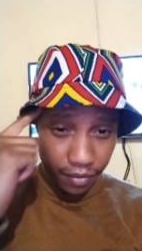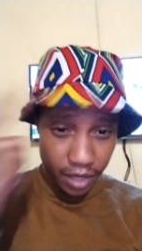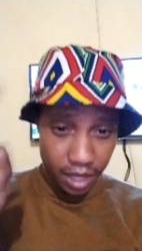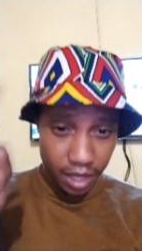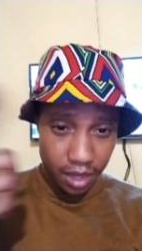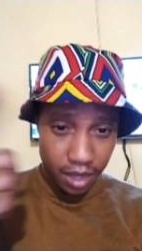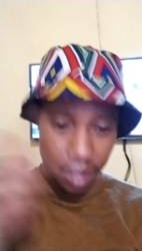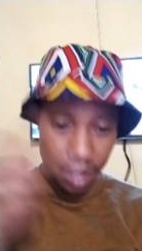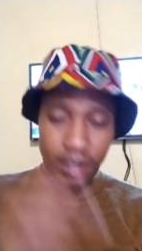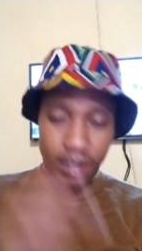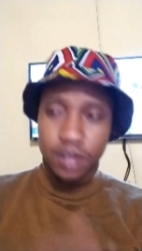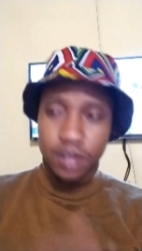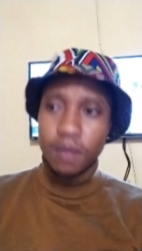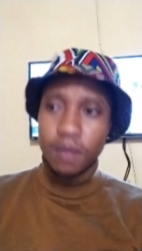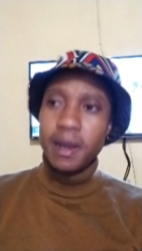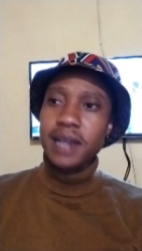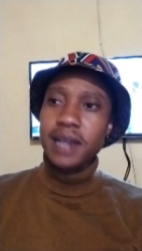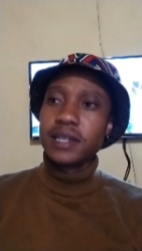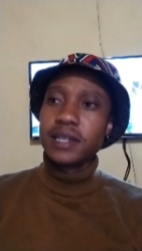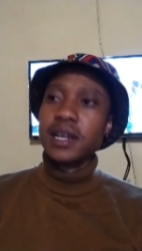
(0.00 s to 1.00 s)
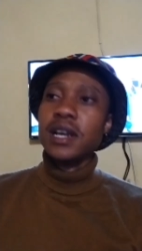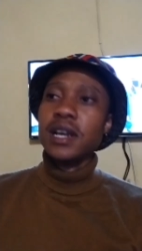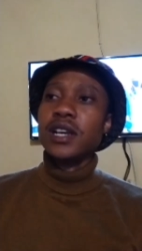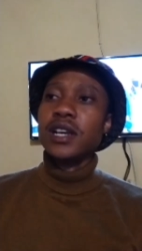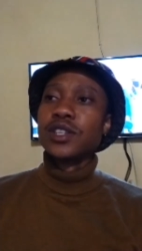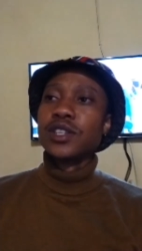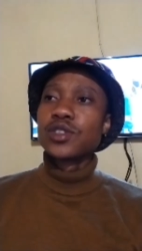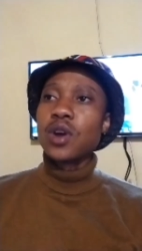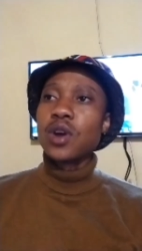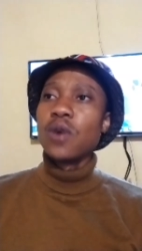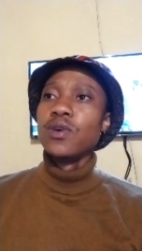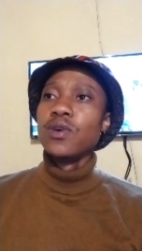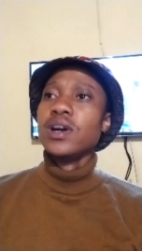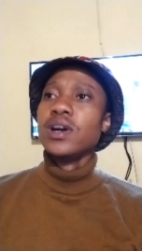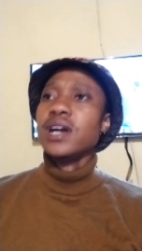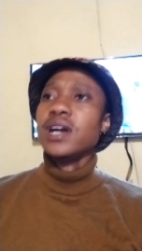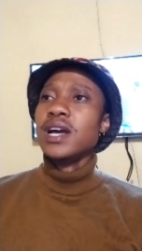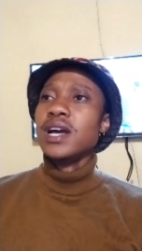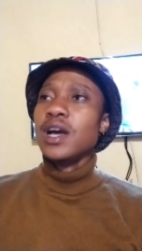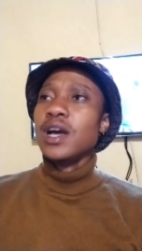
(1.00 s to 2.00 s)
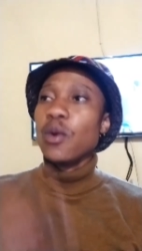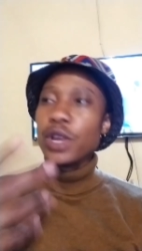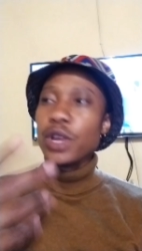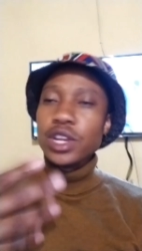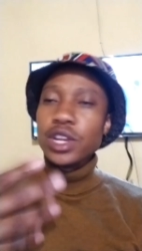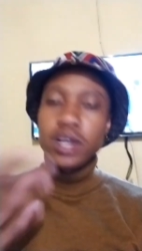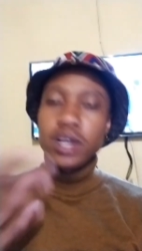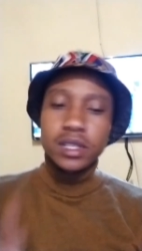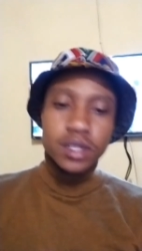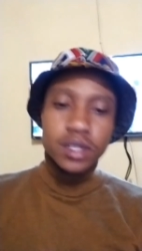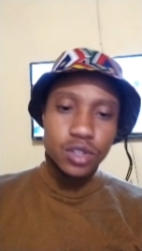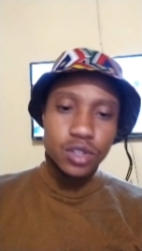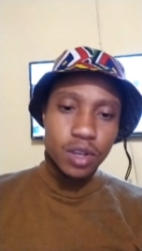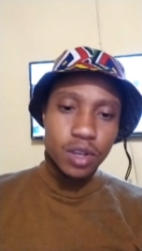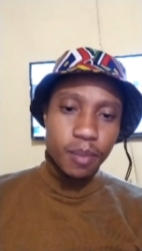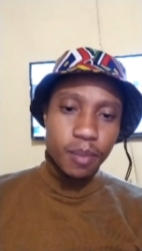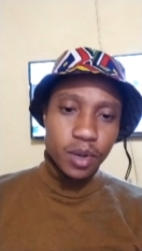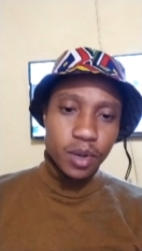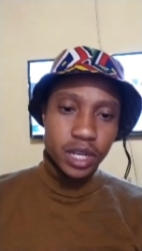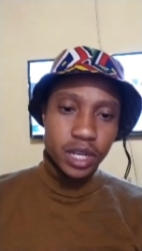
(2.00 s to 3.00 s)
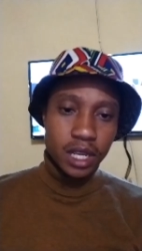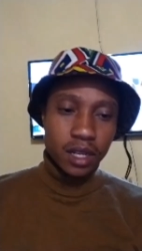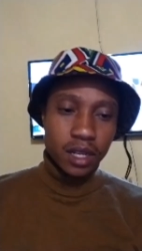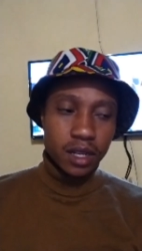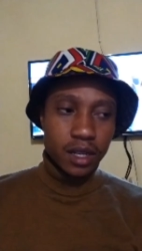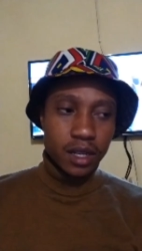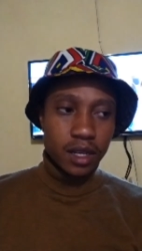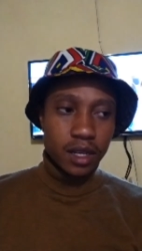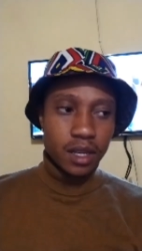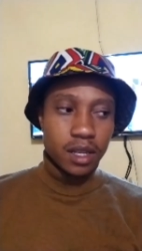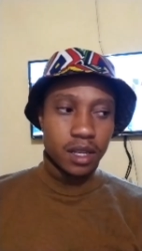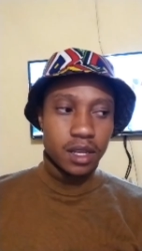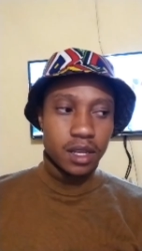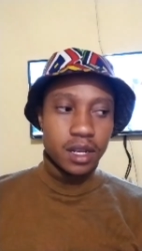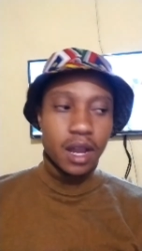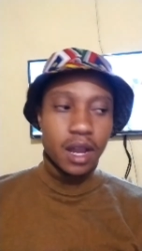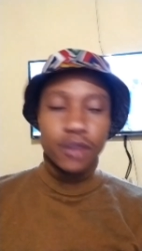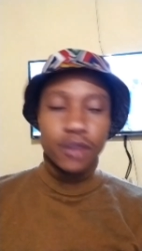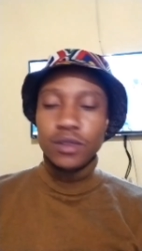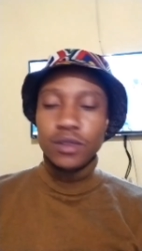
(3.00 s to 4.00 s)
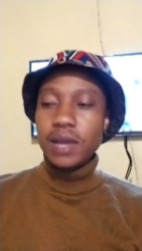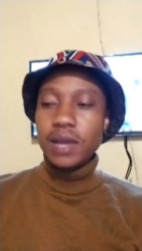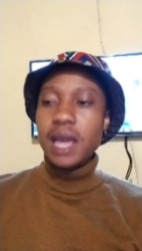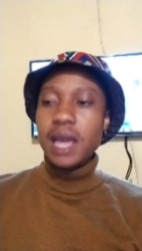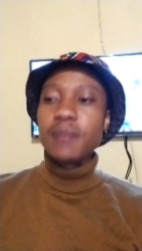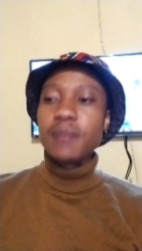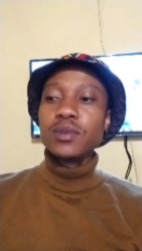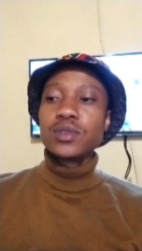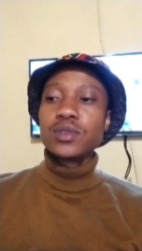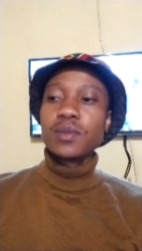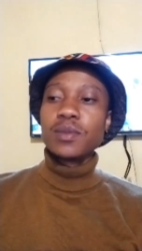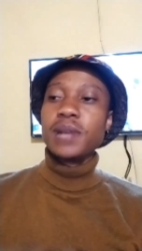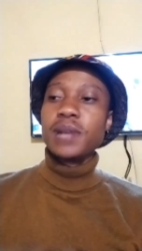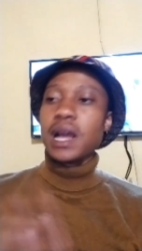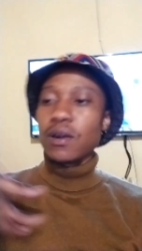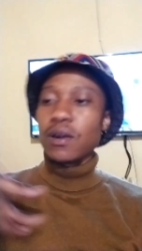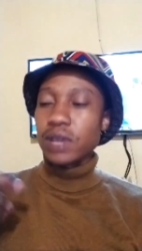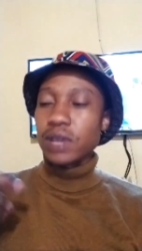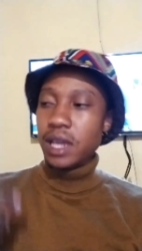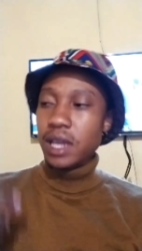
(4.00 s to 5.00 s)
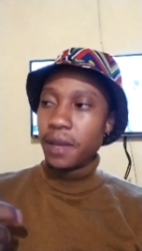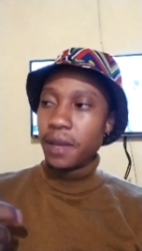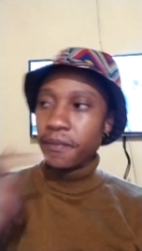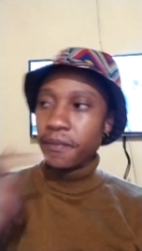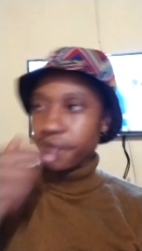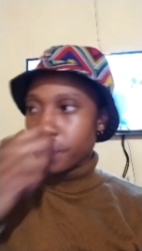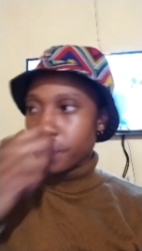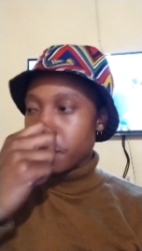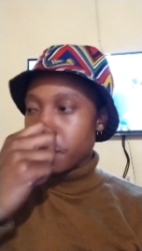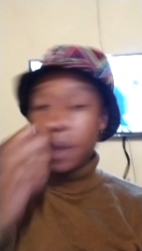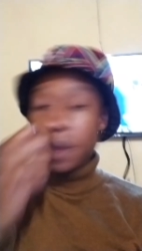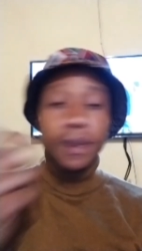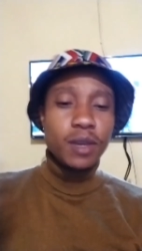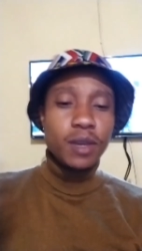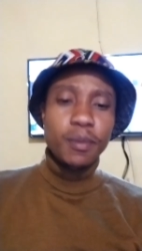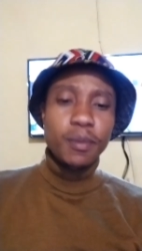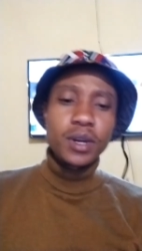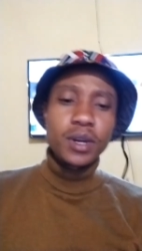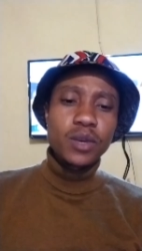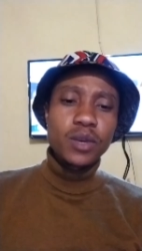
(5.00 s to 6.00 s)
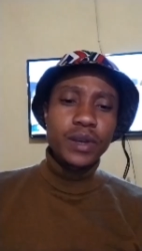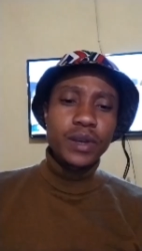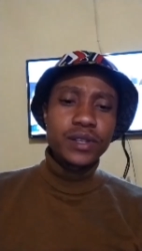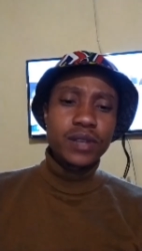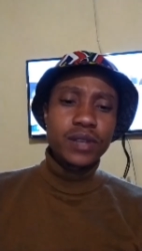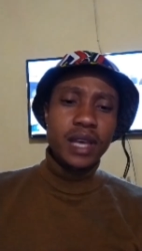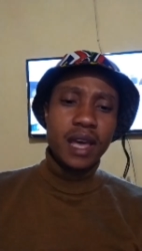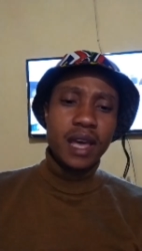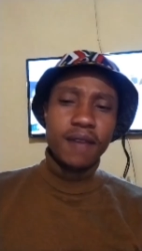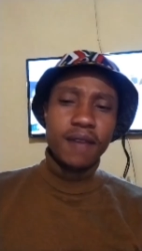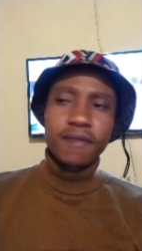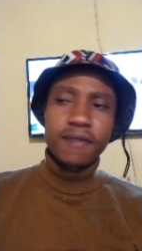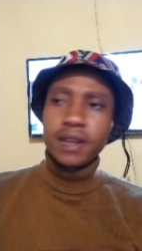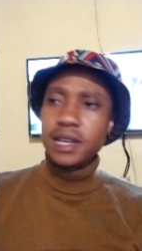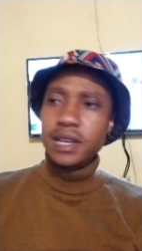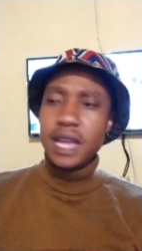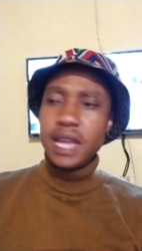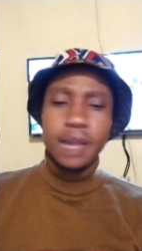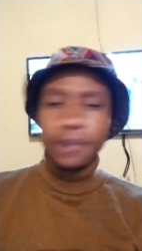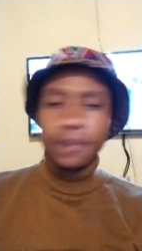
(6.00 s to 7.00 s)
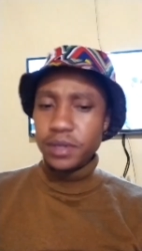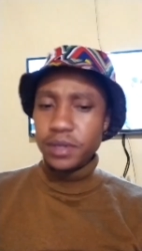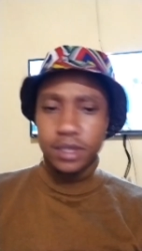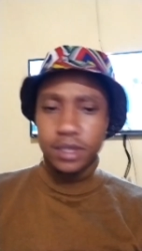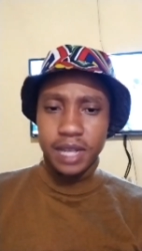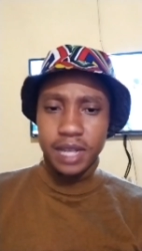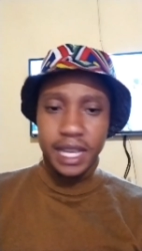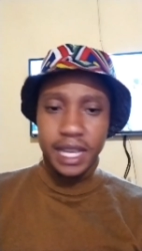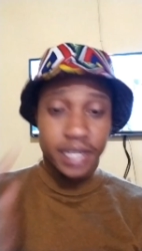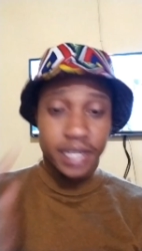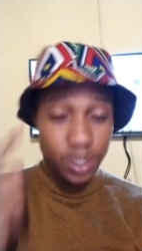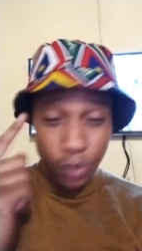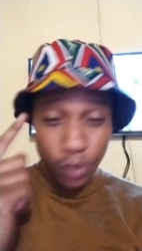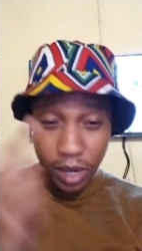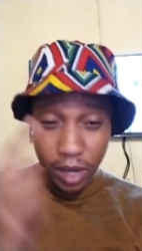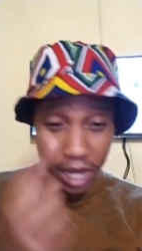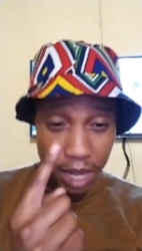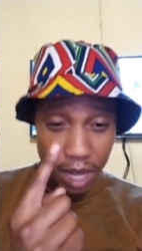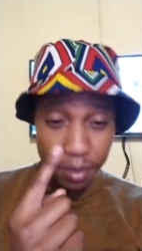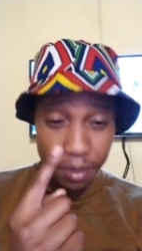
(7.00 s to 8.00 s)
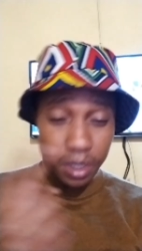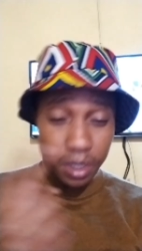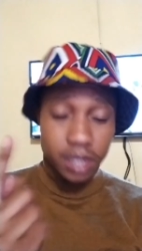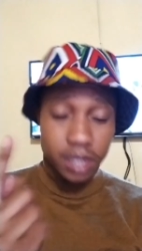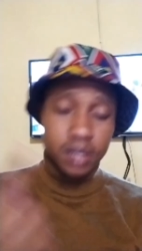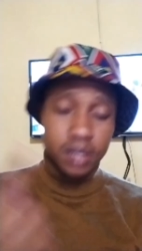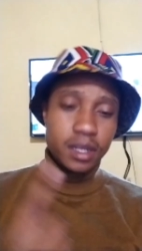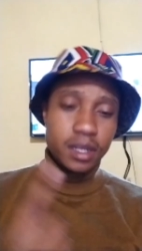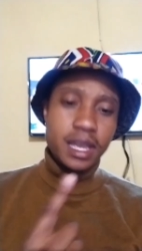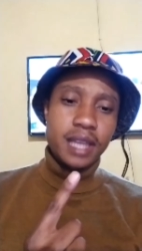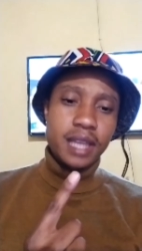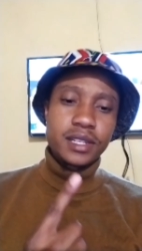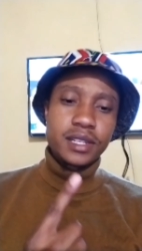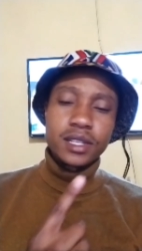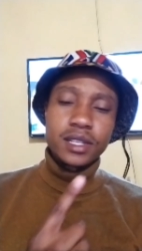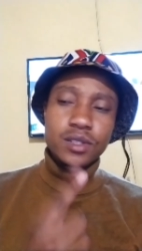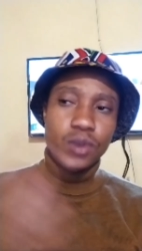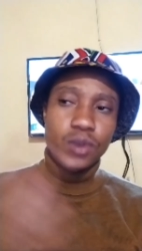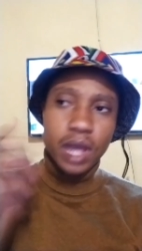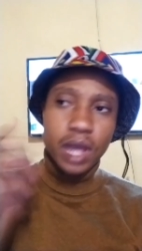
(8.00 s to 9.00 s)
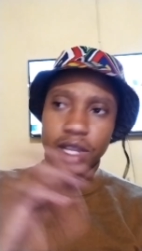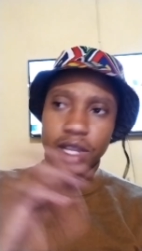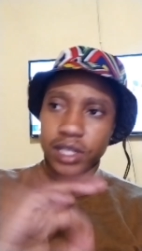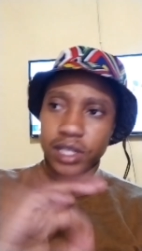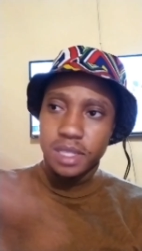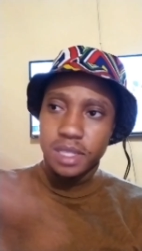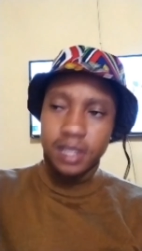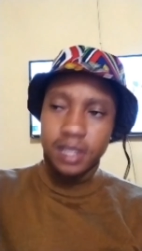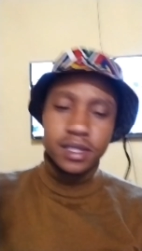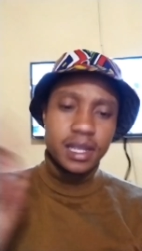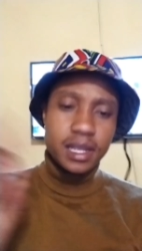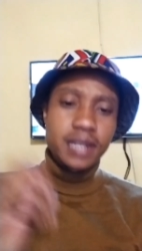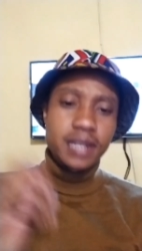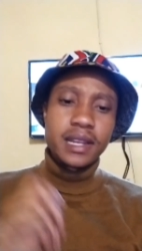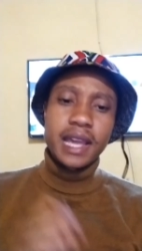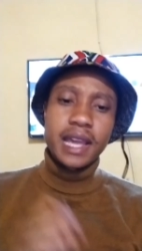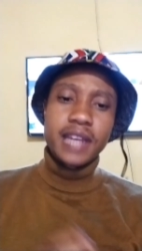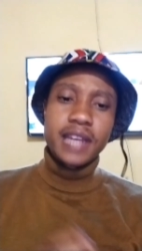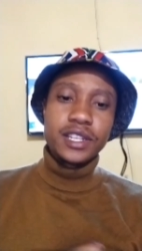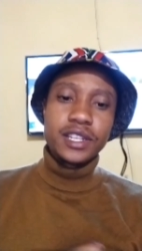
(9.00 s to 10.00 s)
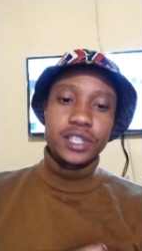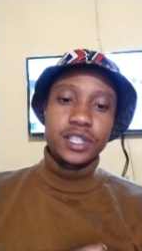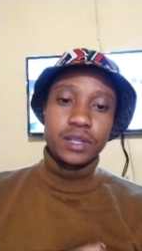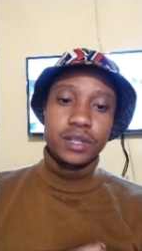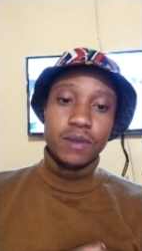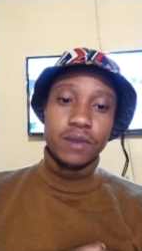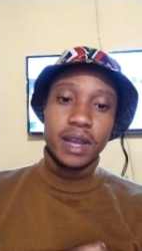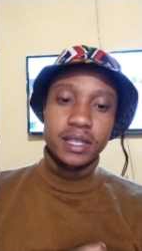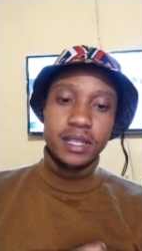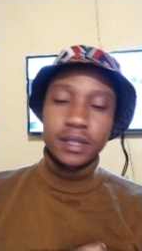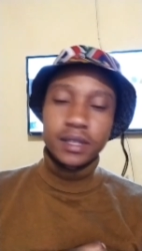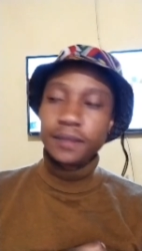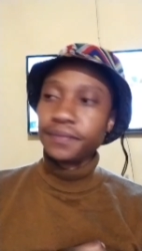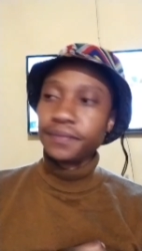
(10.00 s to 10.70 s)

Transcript: Get that in your mind. So when you listen to your body, now you're able to be like, okay, maybe your body wants to have an apple today. Just one apple is okay, just to actually sustain that energy, right?